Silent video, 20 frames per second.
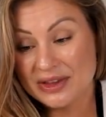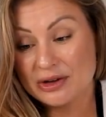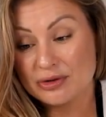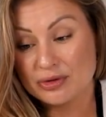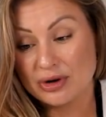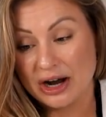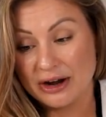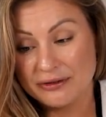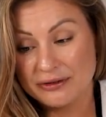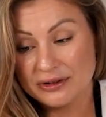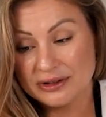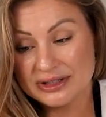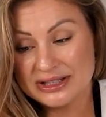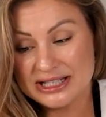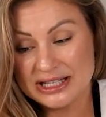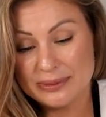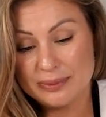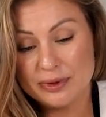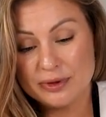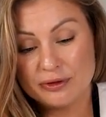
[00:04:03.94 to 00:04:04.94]
ruffle
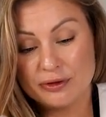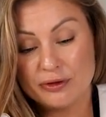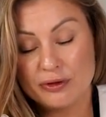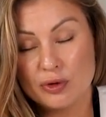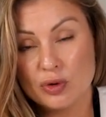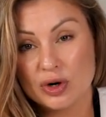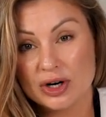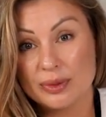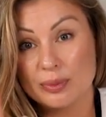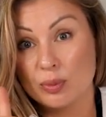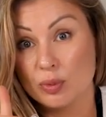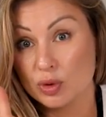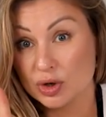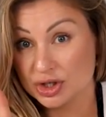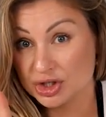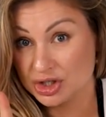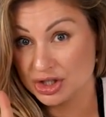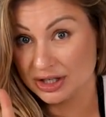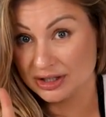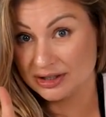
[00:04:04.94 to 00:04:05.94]
tip for
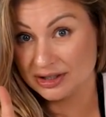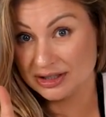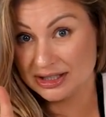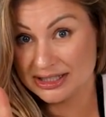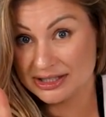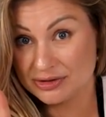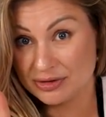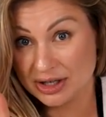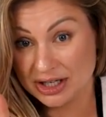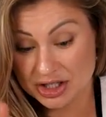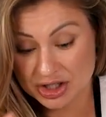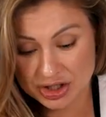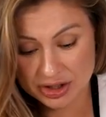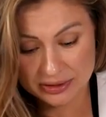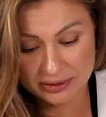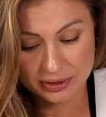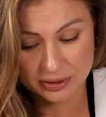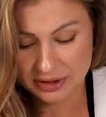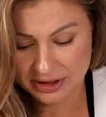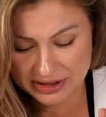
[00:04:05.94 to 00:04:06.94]
more gentle
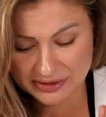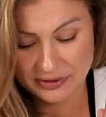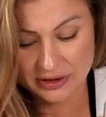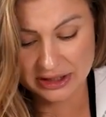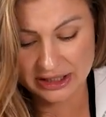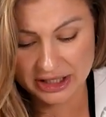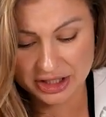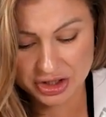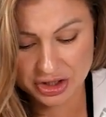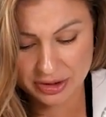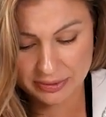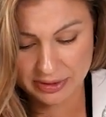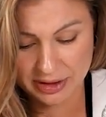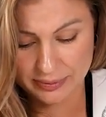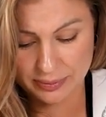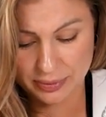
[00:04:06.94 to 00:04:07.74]
exfoliation, my